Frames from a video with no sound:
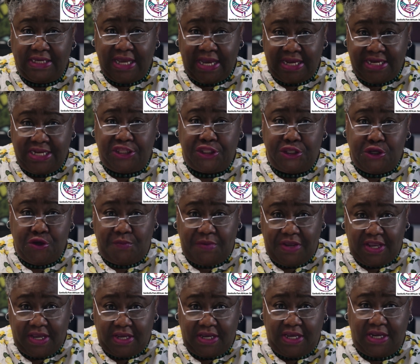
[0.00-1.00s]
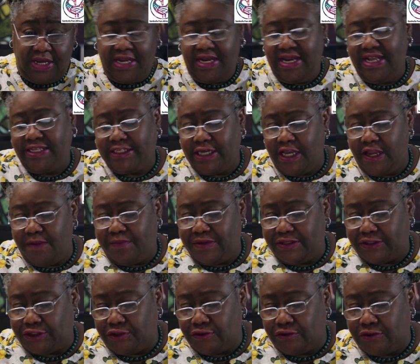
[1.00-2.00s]
and Ethiopia in a later
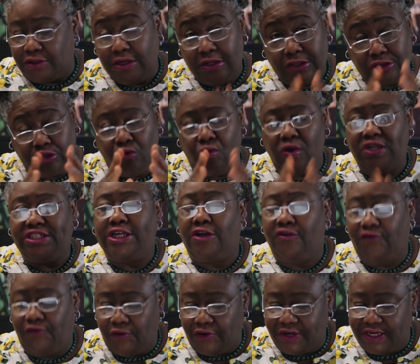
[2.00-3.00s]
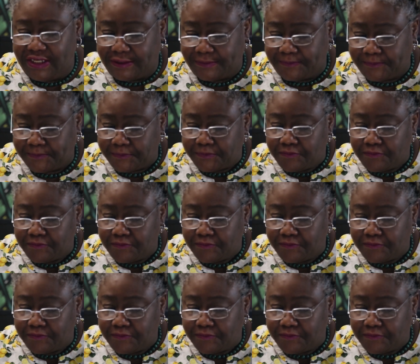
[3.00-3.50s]
episode, so watch out for it.